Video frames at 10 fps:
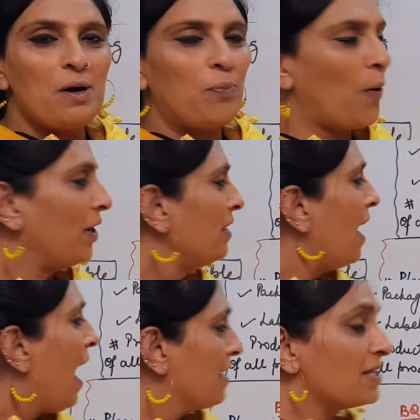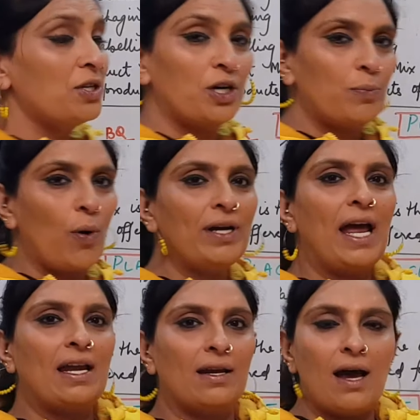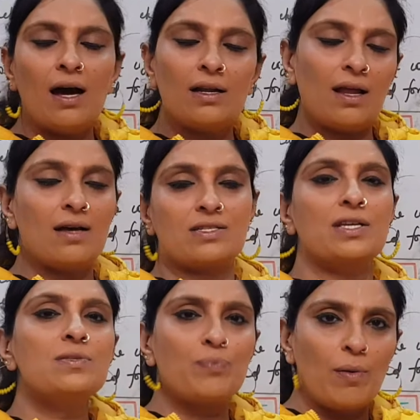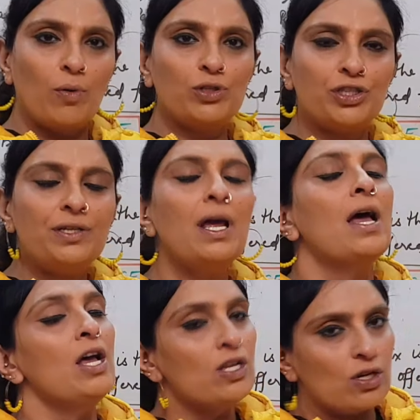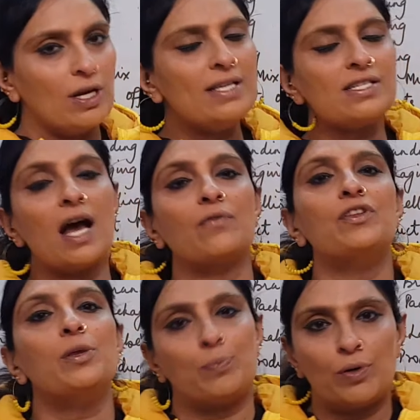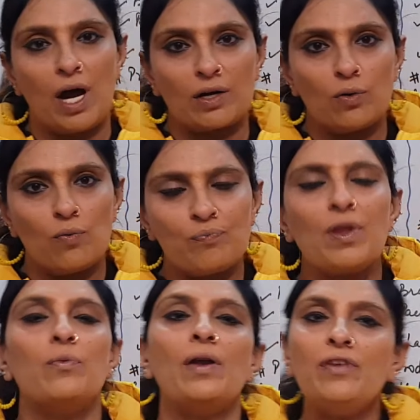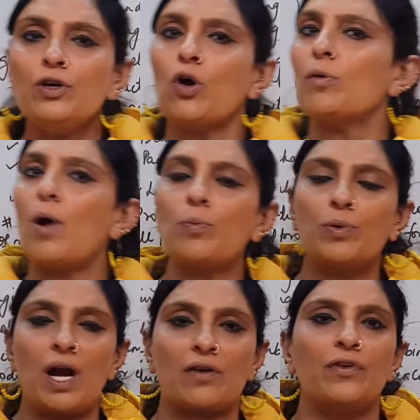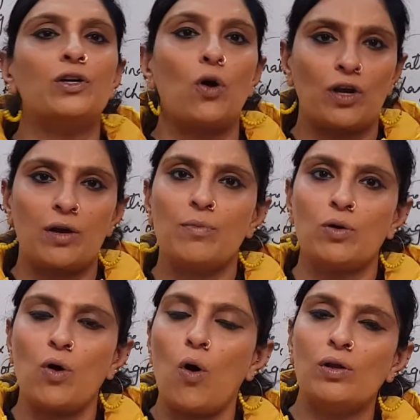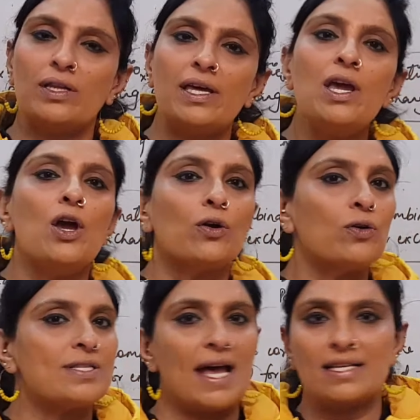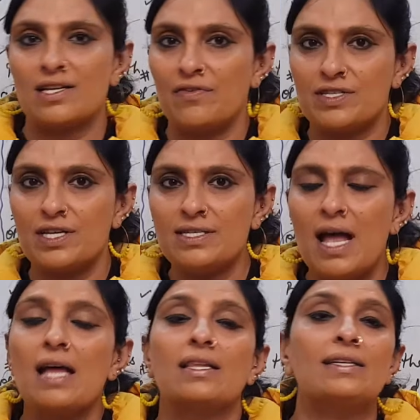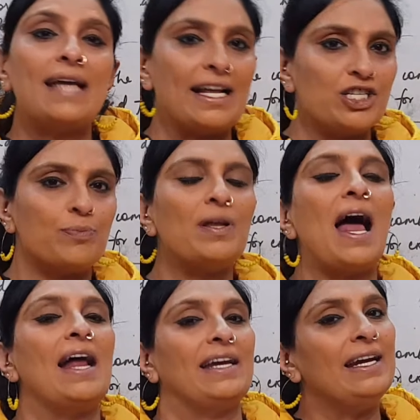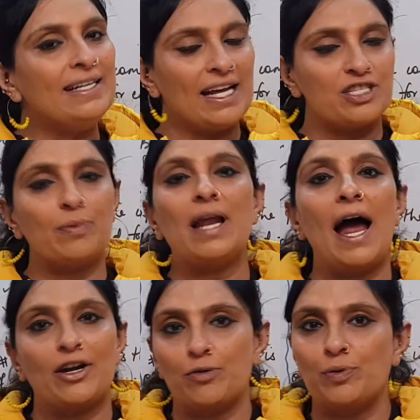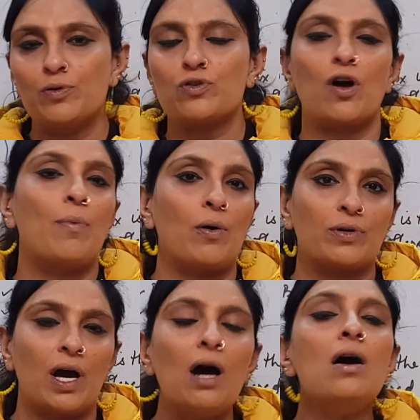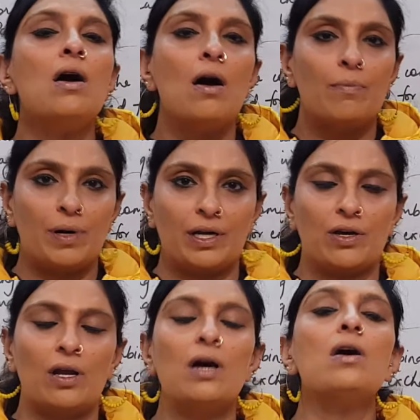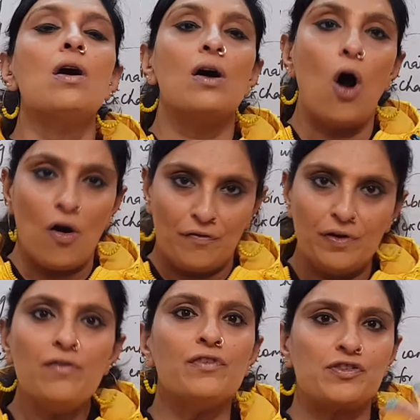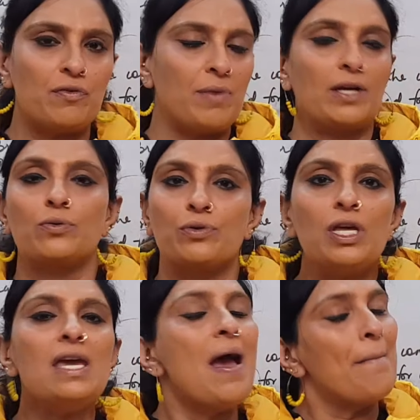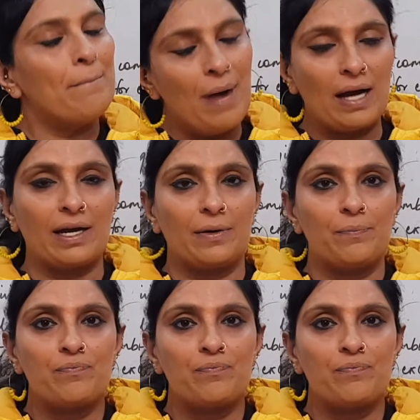point, as a third point, and last is promotion. So let's start with the product. When we talk about product, we are talking about all the goods and services, the tangible and intangible attributes about a particular offer which we make to the market.